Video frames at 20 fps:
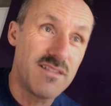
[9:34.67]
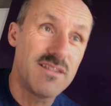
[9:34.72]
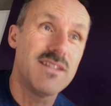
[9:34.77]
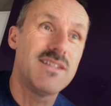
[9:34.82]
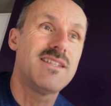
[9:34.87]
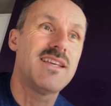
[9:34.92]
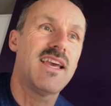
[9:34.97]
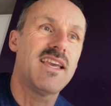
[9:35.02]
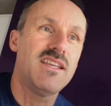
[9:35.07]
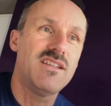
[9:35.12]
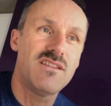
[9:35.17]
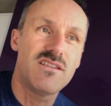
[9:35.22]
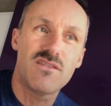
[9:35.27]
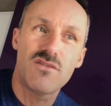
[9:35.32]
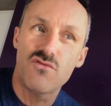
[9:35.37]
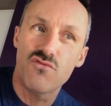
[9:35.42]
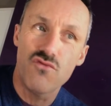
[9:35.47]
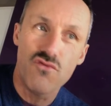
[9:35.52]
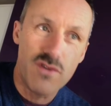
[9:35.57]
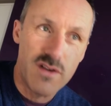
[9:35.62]
taste the
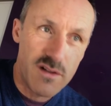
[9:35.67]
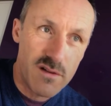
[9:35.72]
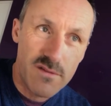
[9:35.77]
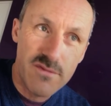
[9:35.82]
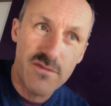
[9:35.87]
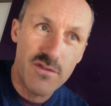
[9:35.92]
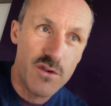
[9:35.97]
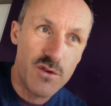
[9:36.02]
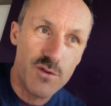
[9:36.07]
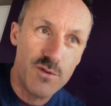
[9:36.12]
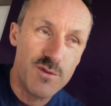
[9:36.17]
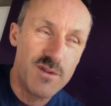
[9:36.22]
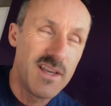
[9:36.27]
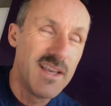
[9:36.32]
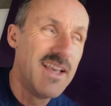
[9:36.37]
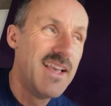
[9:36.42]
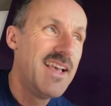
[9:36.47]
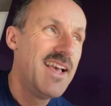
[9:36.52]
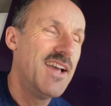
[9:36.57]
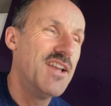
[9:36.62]
real food,
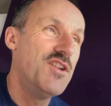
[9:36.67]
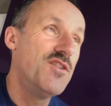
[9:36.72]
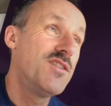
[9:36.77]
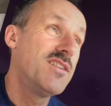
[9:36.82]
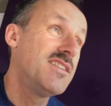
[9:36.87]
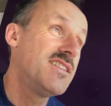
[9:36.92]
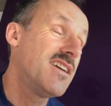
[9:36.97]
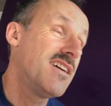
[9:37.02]
and you can